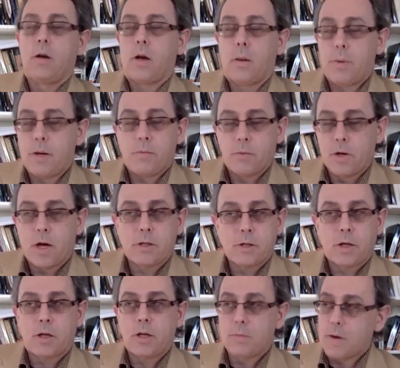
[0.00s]
I mean, we're not
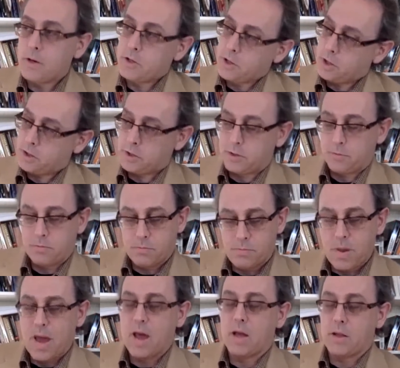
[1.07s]
talking about just
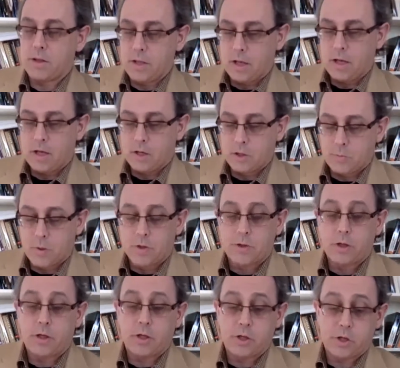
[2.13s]
bad things, but
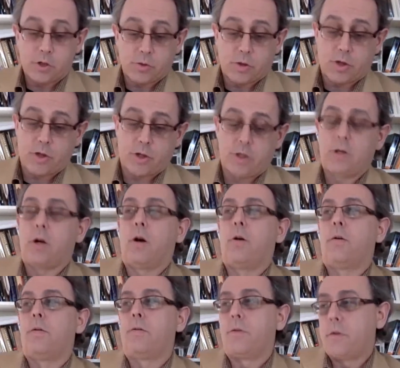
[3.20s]
the destruction
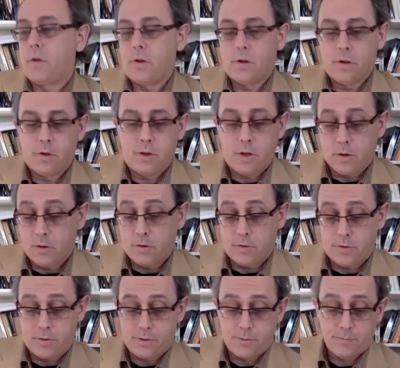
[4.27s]
of the earth.